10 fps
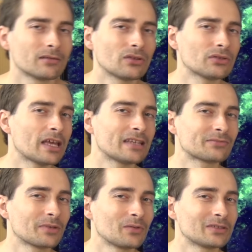Don't
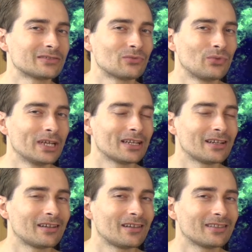ask me what the
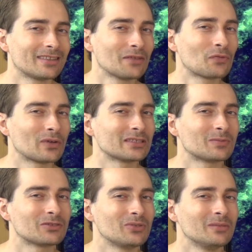real difference
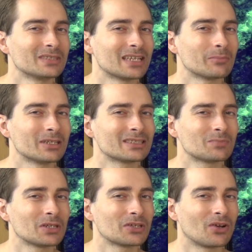between them is,
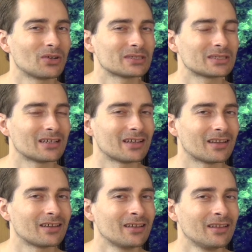because
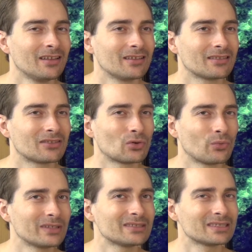to
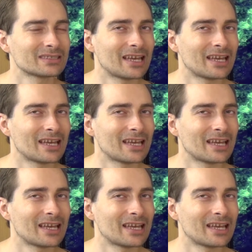win this